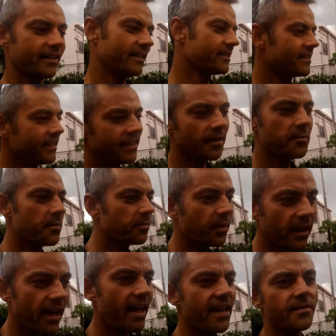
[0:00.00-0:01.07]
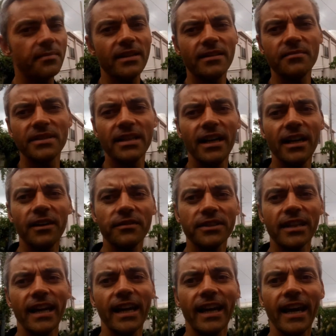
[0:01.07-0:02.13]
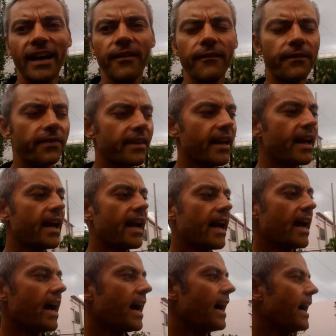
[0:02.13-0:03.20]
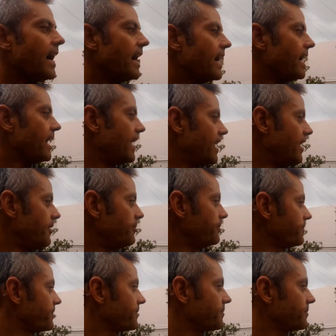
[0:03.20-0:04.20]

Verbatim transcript: kids can come and play and be themselves and hang out. Um,